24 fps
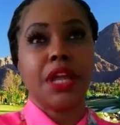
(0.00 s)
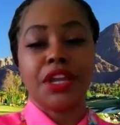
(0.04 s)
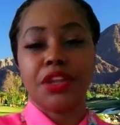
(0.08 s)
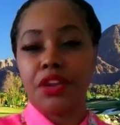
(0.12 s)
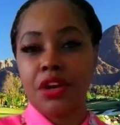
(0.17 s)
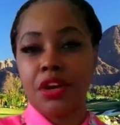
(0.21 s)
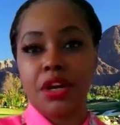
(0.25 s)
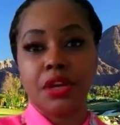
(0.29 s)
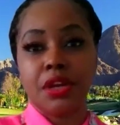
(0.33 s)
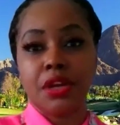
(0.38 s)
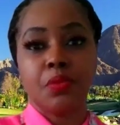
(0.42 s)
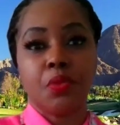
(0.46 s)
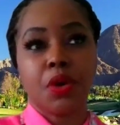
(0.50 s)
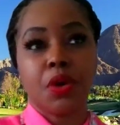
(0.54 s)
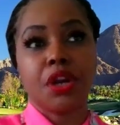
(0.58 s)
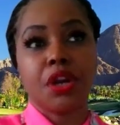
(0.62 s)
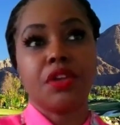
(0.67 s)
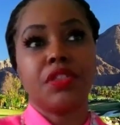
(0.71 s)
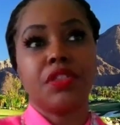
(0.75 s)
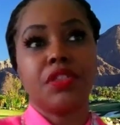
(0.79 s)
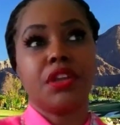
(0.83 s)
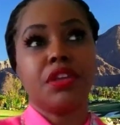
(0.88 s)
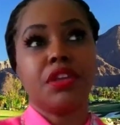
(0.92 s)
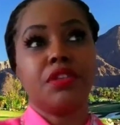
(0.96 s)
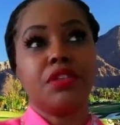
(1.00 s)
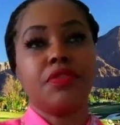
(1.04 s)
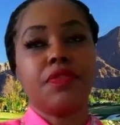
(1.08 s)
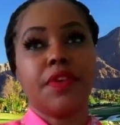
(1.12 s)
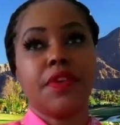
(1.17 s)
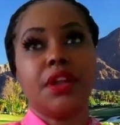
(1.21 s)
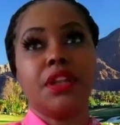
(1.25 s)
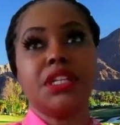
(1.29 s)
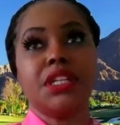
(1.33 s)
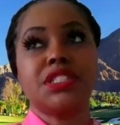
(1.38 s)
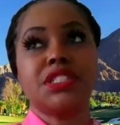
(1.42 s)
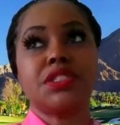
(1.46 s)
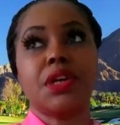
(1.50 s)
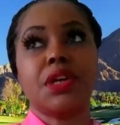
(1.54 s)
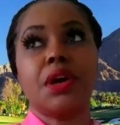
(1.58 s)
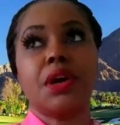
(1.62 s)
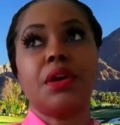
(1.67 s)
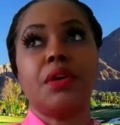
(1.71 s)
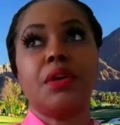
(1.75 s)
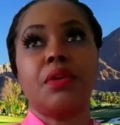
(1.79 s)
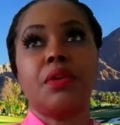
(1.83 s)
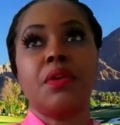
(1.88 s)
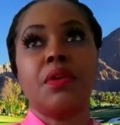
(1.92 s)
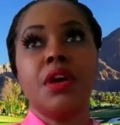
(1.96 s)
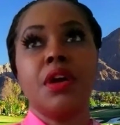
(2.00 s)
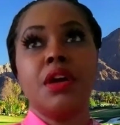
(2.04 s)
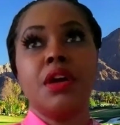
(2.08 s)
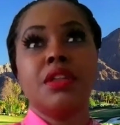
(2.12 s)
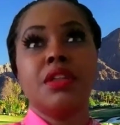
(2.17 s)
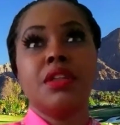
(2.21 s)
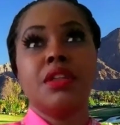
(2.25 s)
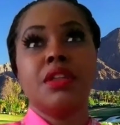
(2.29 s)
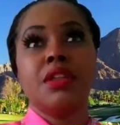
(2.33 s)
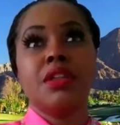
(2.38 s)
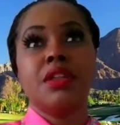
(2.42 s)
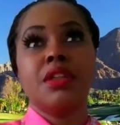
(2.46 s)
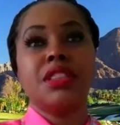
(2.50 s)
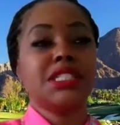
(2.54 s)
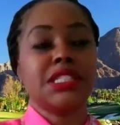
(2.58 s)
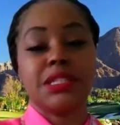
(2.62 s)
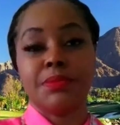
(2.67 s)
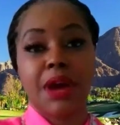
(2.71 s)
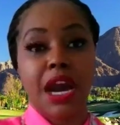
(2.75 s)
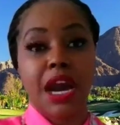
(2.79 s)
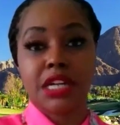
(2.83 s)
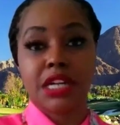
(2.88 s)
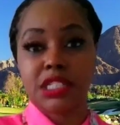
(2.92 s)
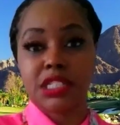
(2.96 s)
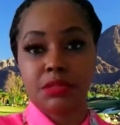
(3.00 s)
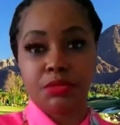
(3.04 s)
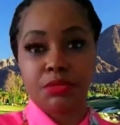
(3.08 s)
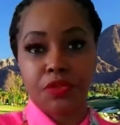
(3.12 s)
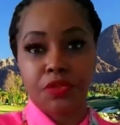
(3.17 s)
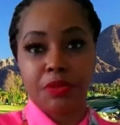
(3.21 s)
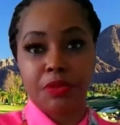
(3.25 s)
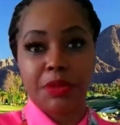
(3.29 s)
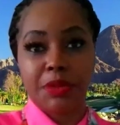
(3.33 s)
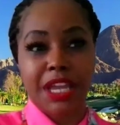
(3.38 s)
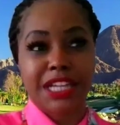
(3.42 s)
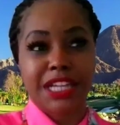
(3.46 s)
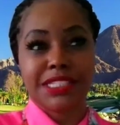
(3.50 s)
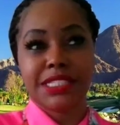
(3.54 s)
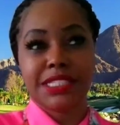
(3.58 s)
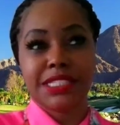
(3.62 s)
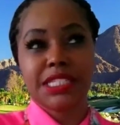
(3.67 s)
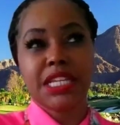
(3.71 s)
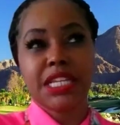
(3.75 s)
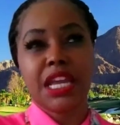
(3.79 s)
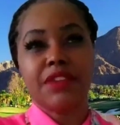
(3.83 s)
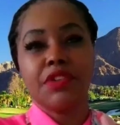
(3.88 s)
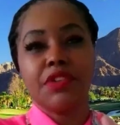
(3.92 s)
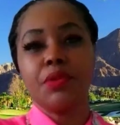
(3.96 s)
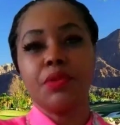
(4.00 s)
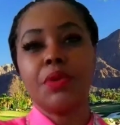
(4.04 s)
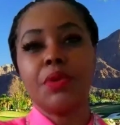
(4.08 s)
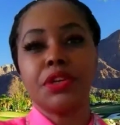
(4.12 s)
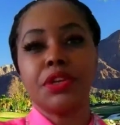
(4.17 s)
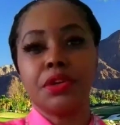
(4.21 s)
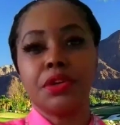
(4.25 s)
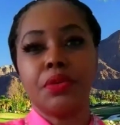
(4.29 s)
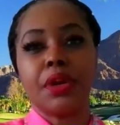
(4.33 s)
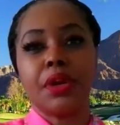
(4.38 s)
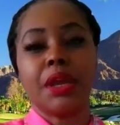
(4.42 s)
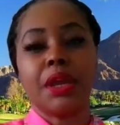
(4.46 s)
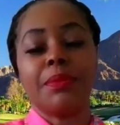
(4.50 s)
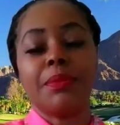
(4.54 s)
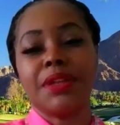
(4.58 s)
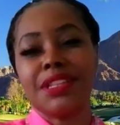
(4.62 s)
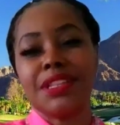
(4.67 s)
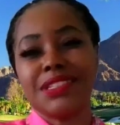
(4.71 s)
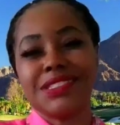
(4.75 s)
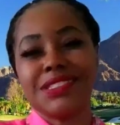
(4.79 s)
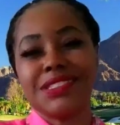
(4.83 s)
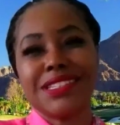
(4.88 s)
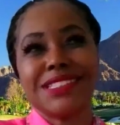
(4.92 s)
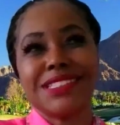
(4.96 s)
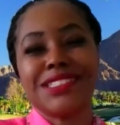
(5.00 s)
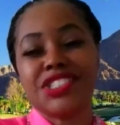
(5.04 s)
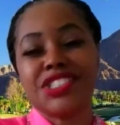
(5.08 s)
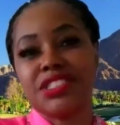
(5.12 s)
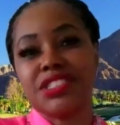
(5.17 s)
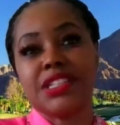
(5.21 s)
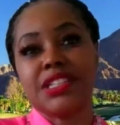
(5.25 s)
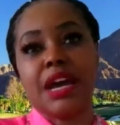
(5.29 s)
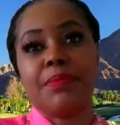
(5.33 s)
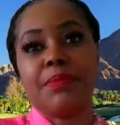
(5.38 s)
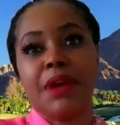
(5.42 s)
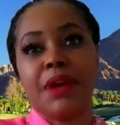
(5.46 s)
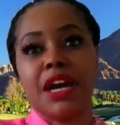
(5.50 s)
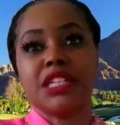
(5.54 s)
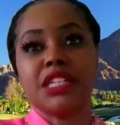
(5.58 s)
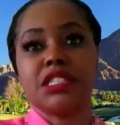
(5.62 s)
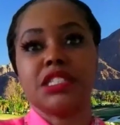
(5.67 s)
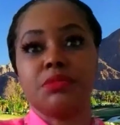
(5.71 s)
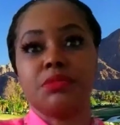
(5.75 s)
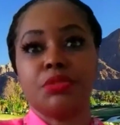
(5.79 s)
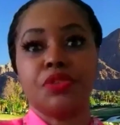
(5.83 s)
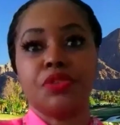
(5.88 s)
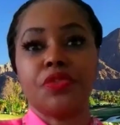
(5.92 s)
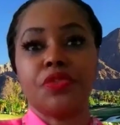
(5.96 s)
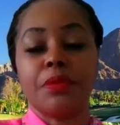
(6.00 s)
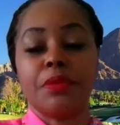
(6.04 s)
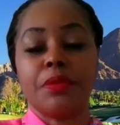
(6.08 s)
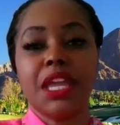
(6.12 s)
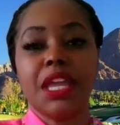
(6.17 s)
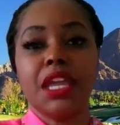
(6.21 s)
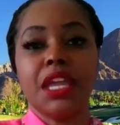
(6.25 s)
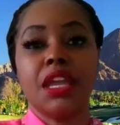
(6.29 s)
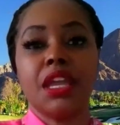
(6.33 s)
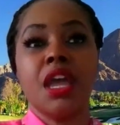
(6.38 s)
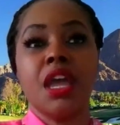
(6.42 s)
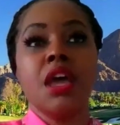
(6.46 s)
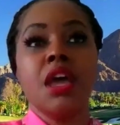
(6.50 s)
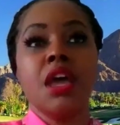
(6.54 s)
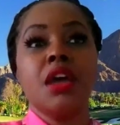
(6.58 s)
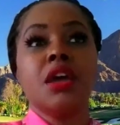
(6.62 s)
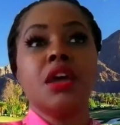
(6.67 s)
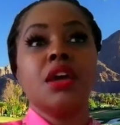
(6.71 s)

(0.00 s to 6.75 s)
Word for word: like you're unworthy, you feel as though this isn't possible for me. I see everyone doing it, but it's it's just not possible for me.